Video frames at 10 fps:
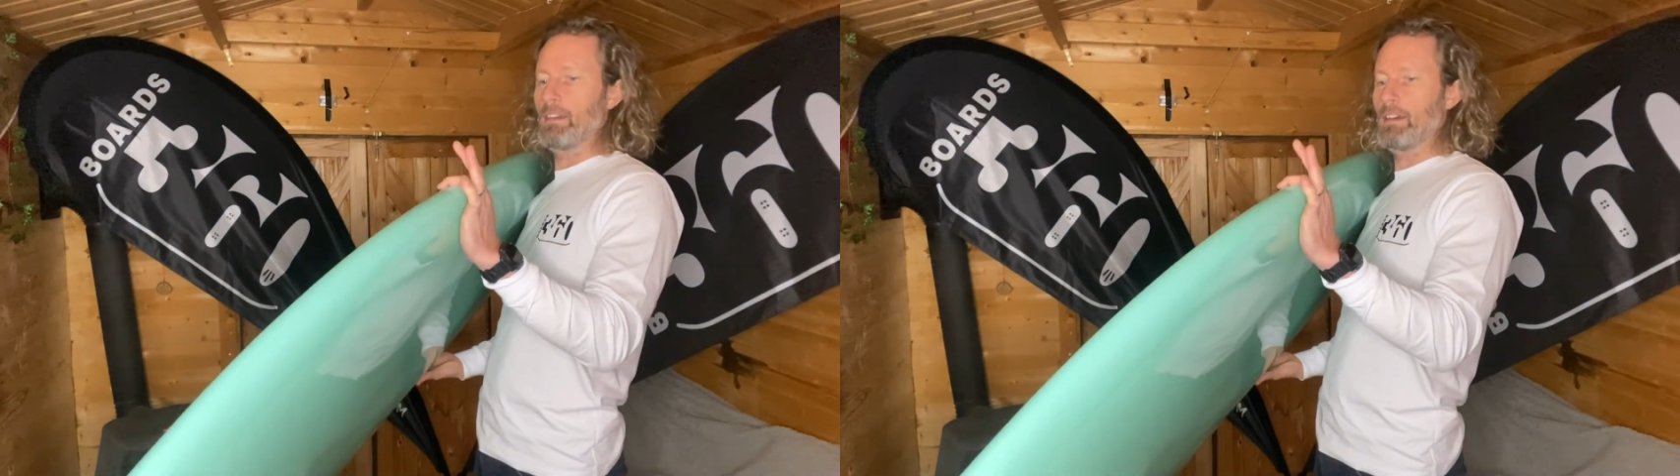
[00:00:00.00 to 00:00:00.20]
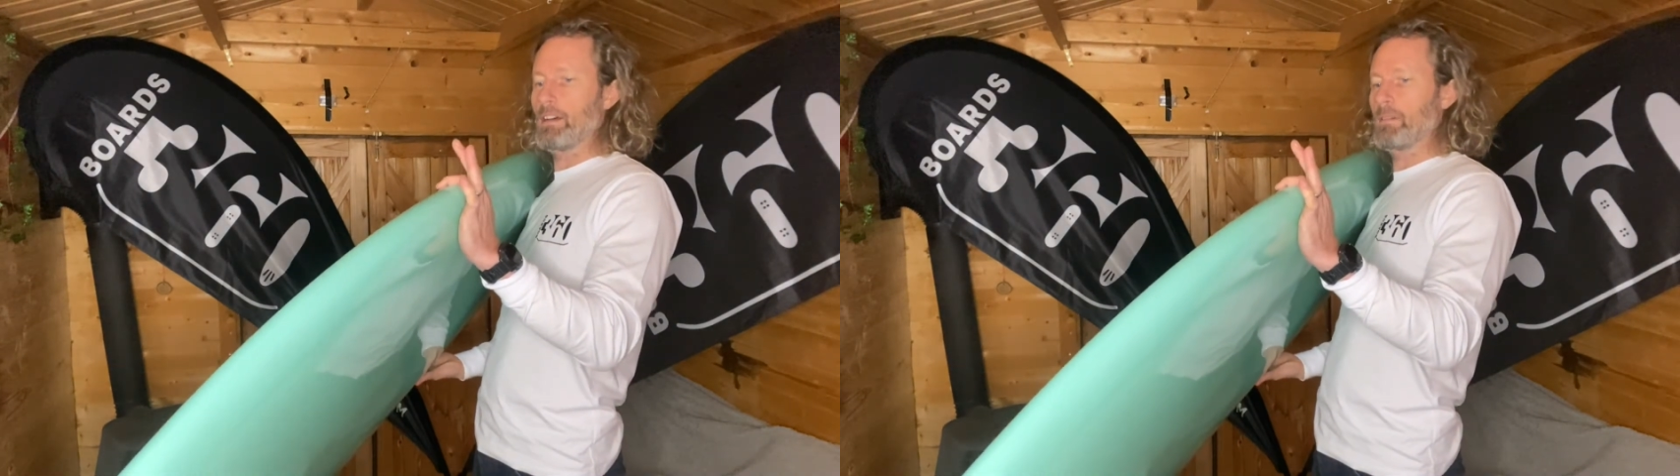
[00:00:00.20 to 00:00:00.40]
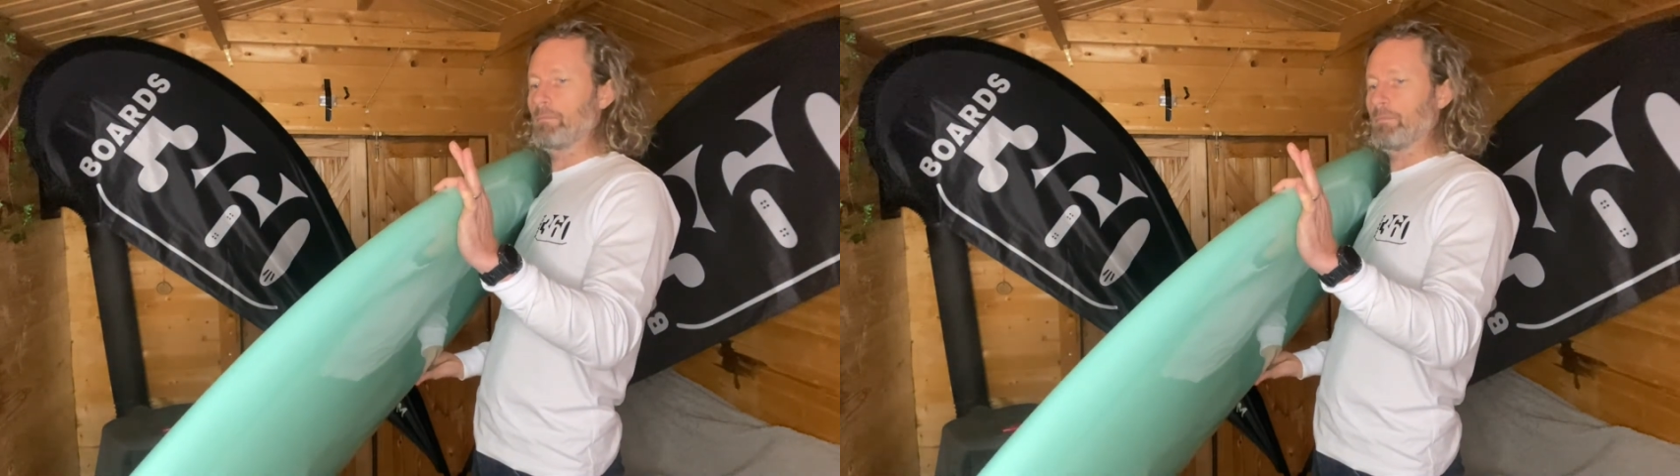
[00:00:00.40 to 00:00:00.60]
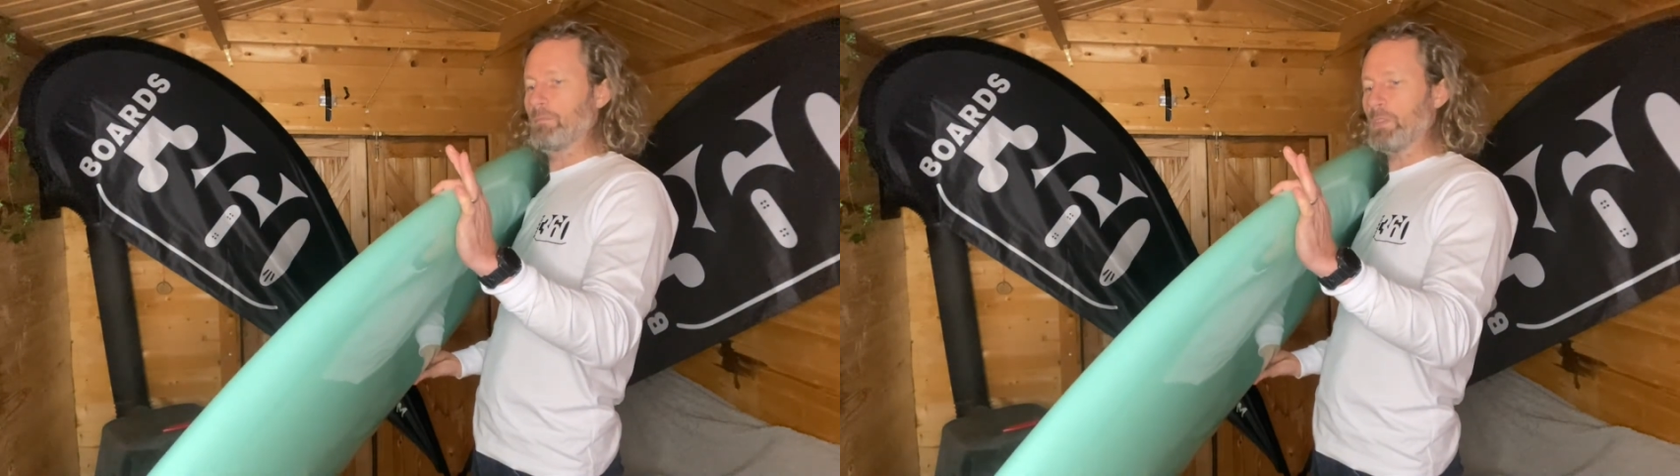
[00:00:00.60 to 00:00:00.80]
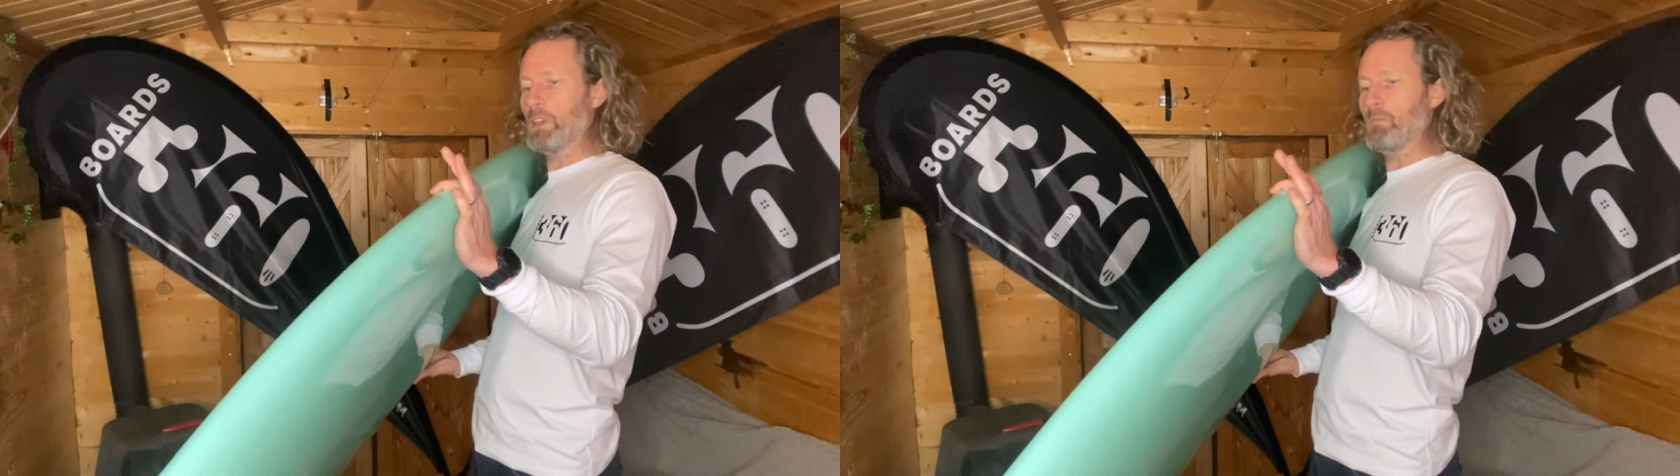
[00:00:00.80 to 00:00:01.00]

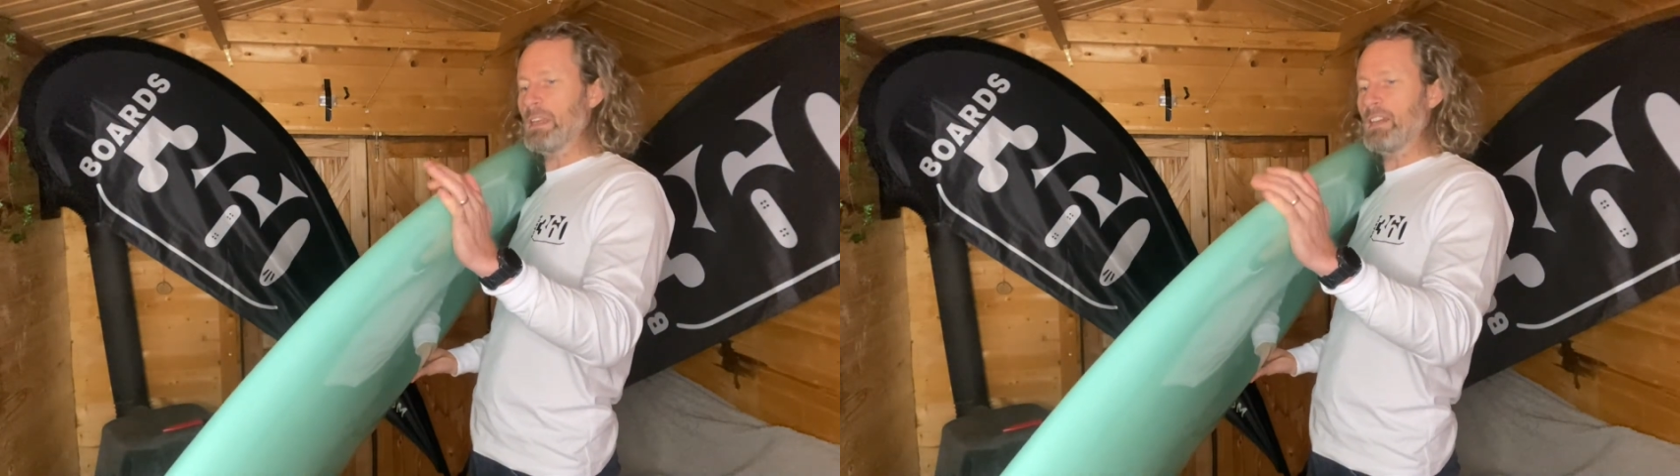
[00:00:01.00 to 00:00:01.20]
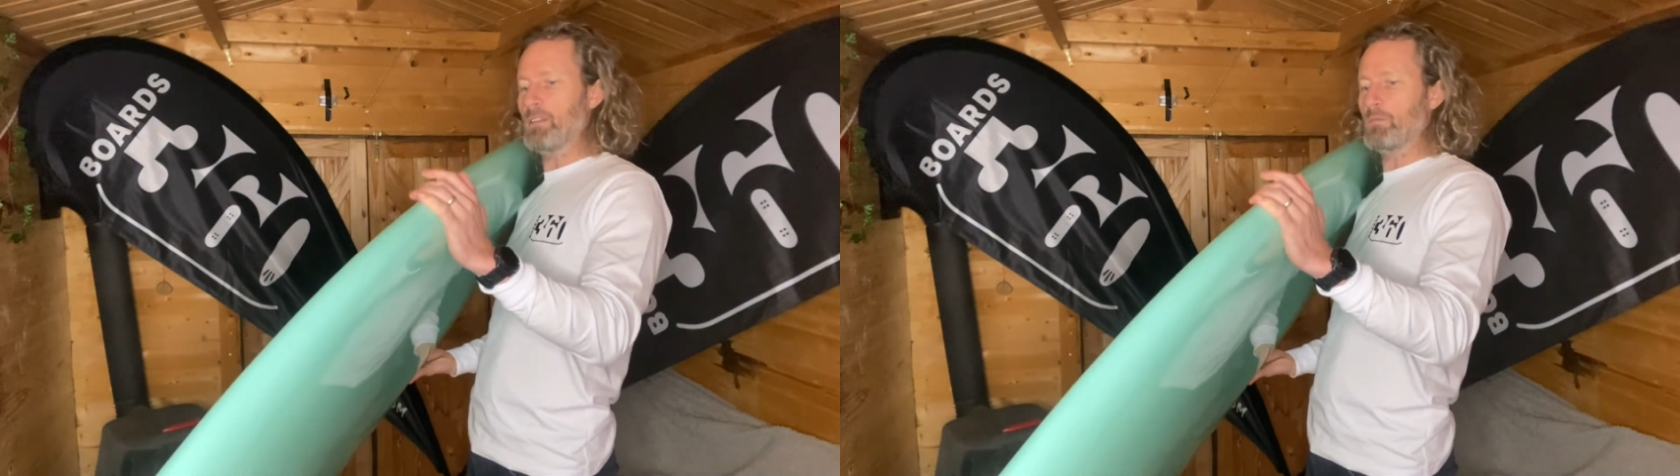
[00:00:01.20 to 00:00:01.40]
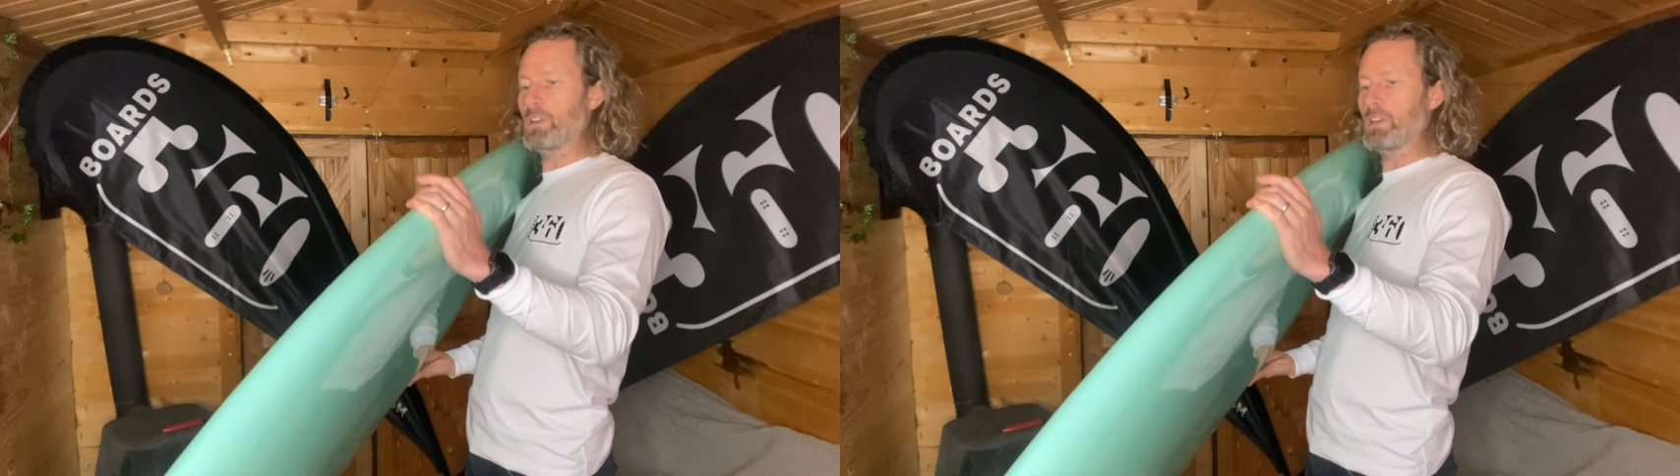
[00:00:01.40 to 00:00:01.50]
Medium